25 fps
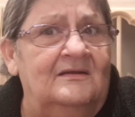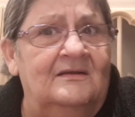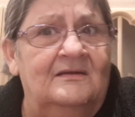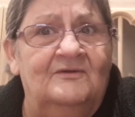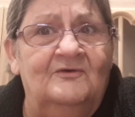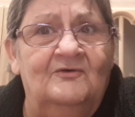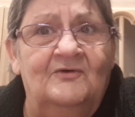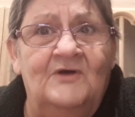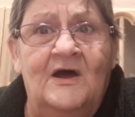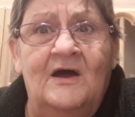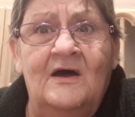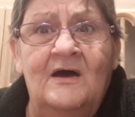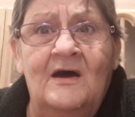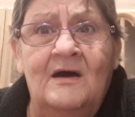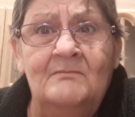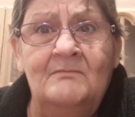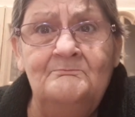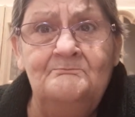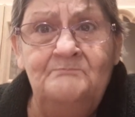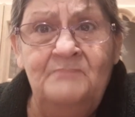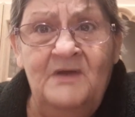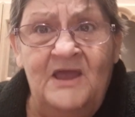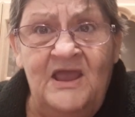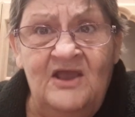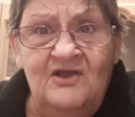that was.
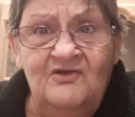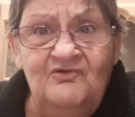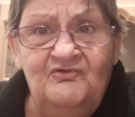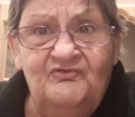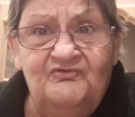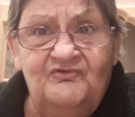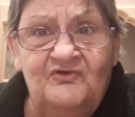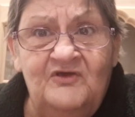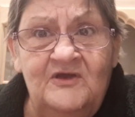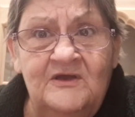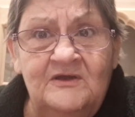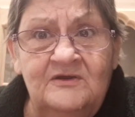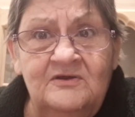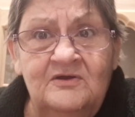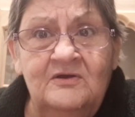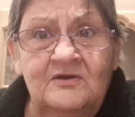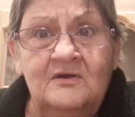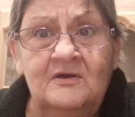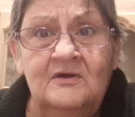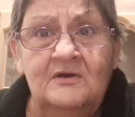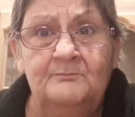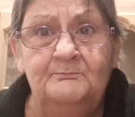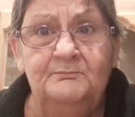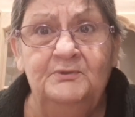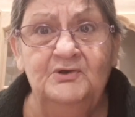a basic
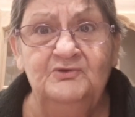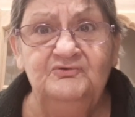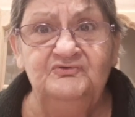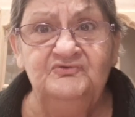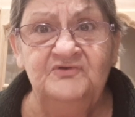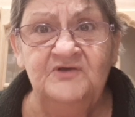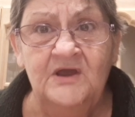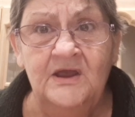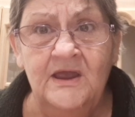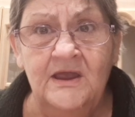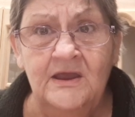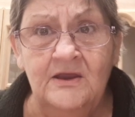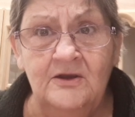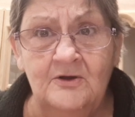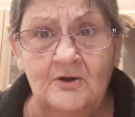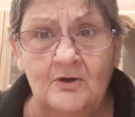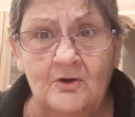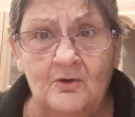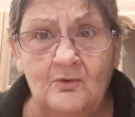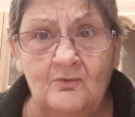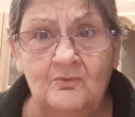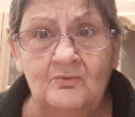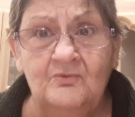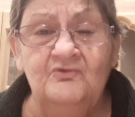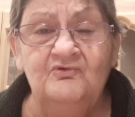
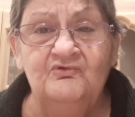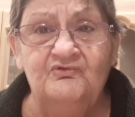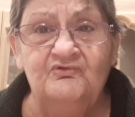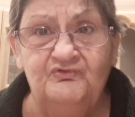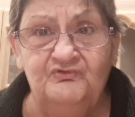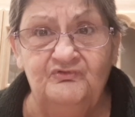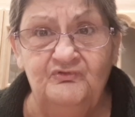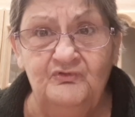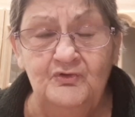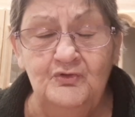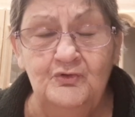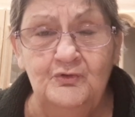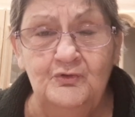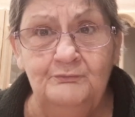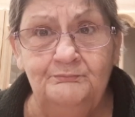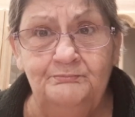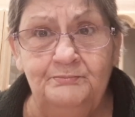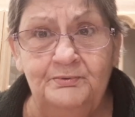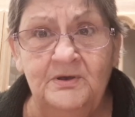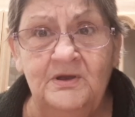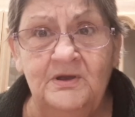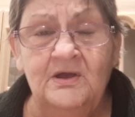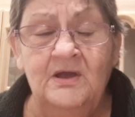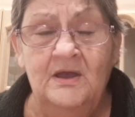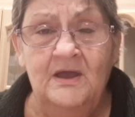potato soup
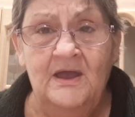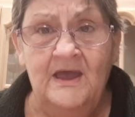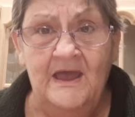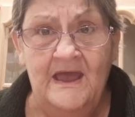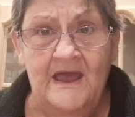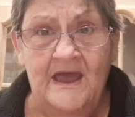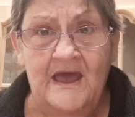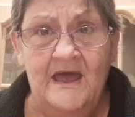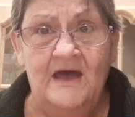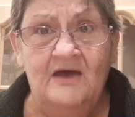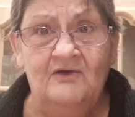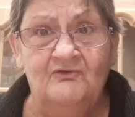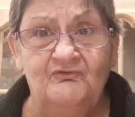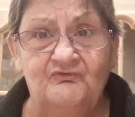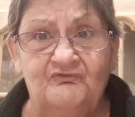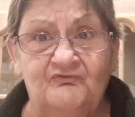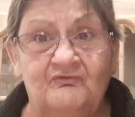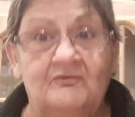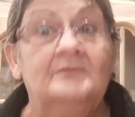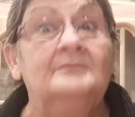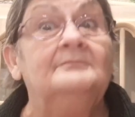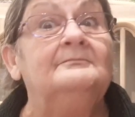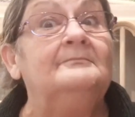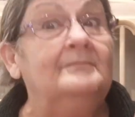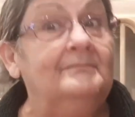has,
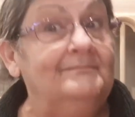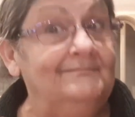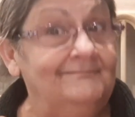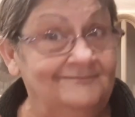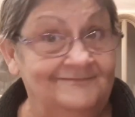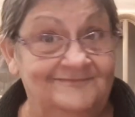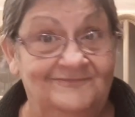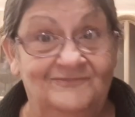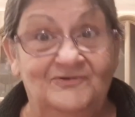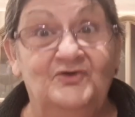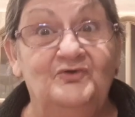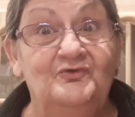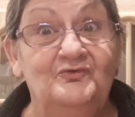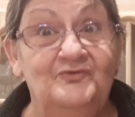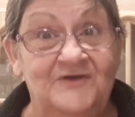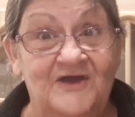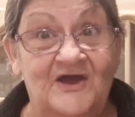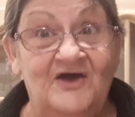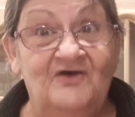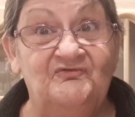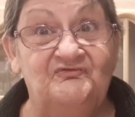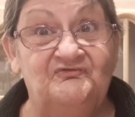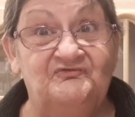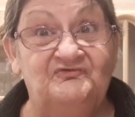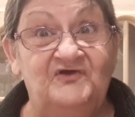you
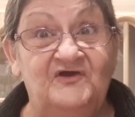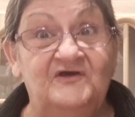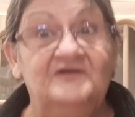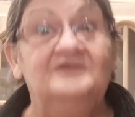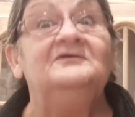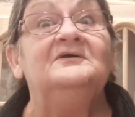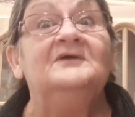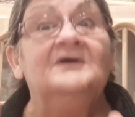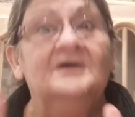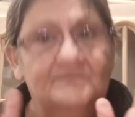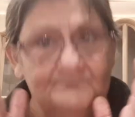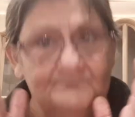guessed it,